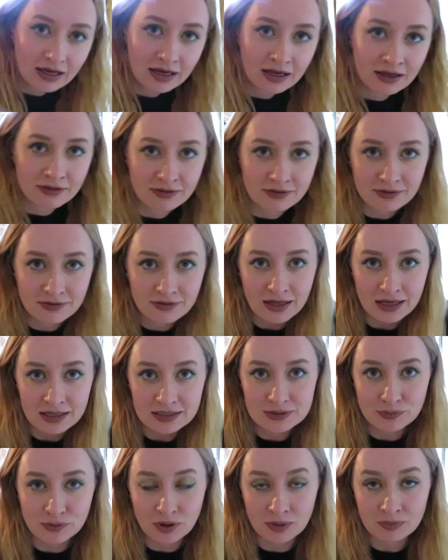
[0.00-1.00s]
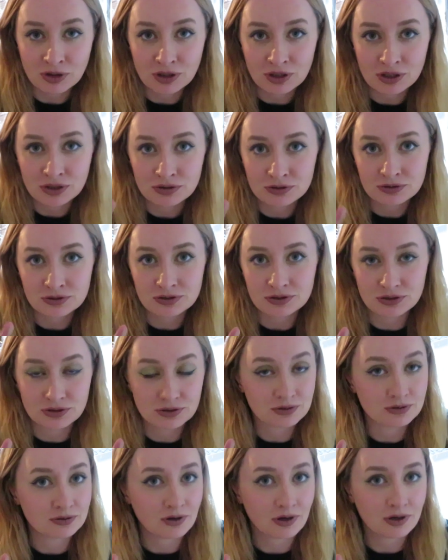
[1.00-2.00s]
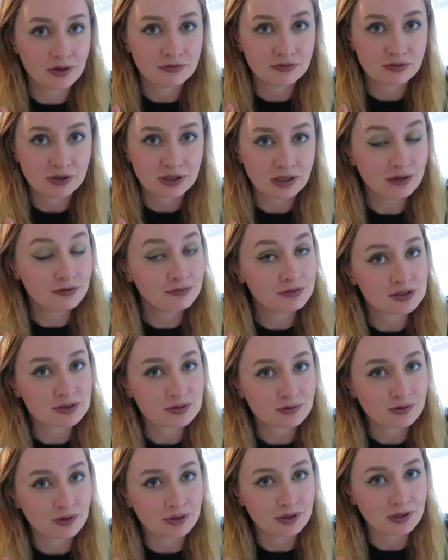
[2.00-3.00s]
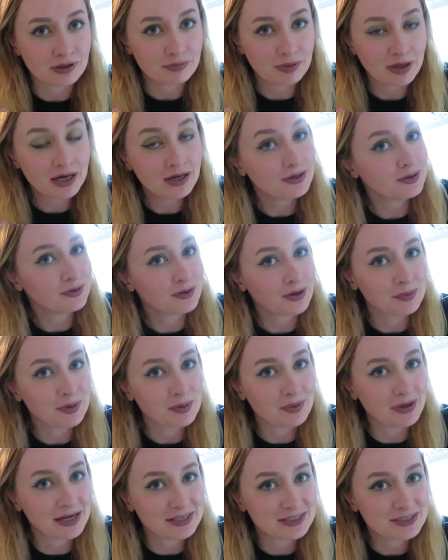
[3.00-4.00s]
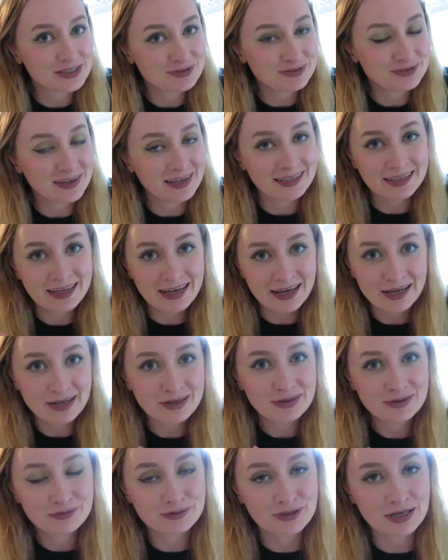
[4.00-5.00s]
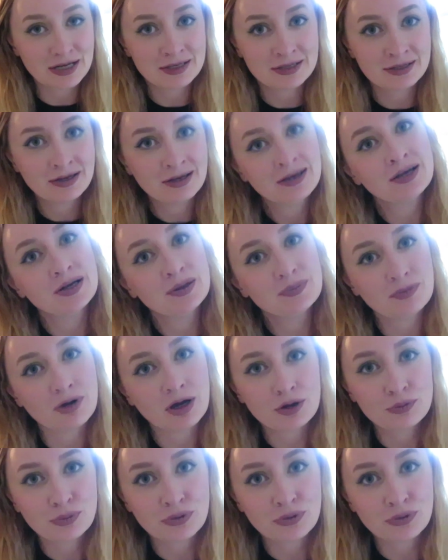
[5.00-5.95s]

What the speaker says: and that's what I'm going to use to hopefully, if it's got enough power, I'm about to find out, run my